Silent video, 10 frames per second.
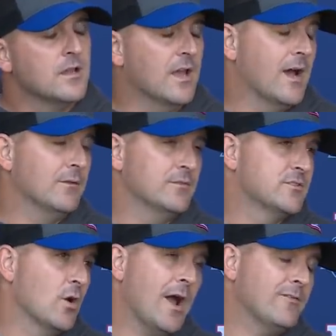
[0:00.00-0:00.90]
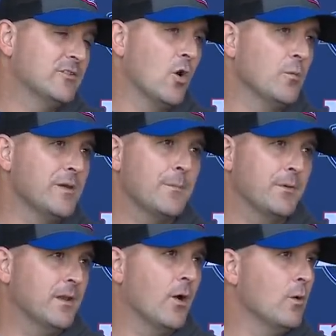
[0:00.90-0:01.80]
Yeah, so I haven't told him yet,
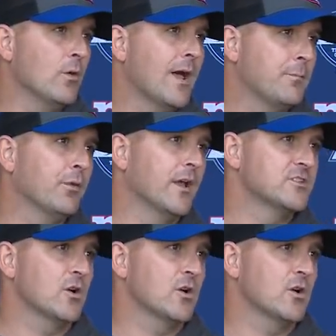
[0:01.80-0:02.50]
but no, he will not play.